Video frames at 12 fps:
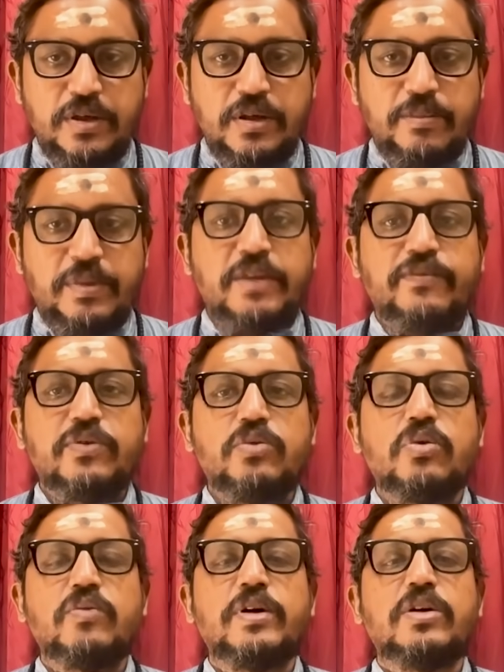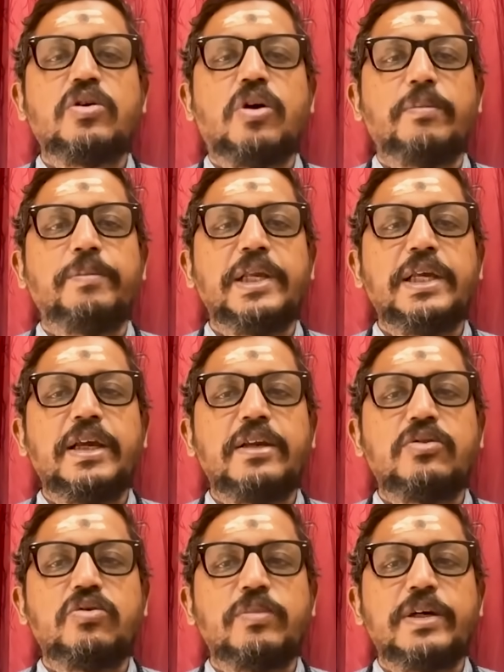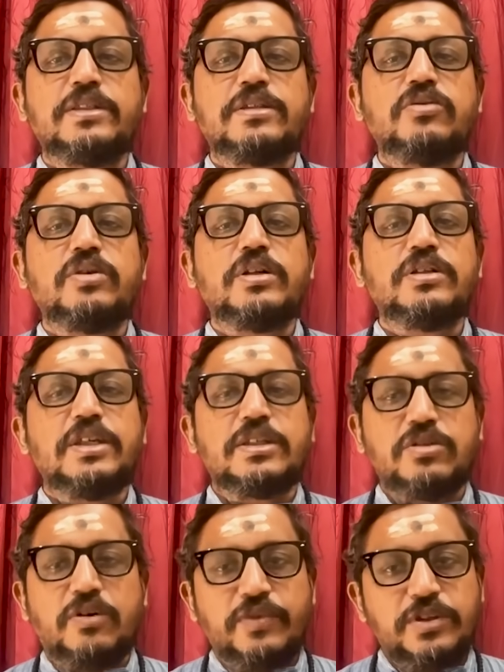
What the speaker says: But if you don't want to complicate too much, you can just offer